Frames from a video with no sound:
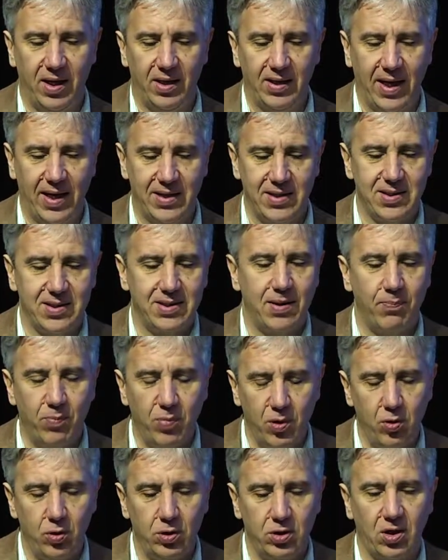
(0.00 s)
That's the
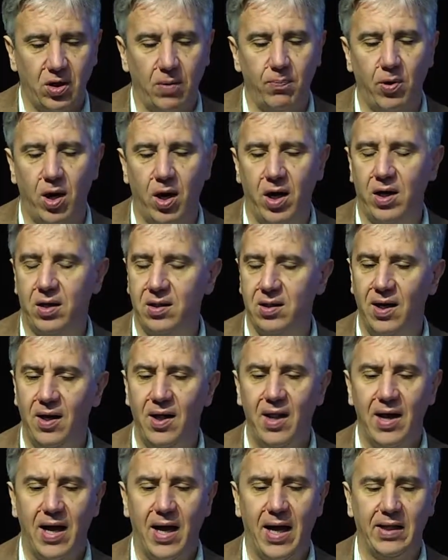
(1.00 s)
blue part
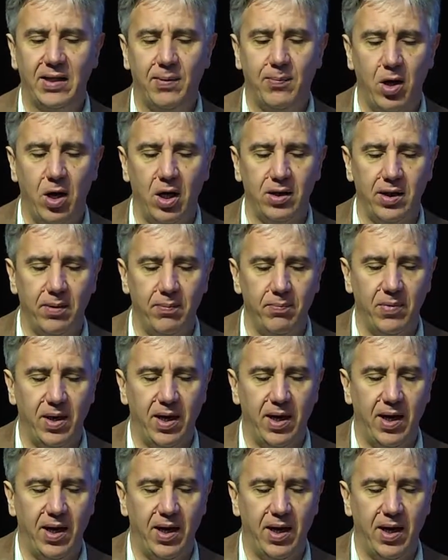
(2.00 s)
at the bottom.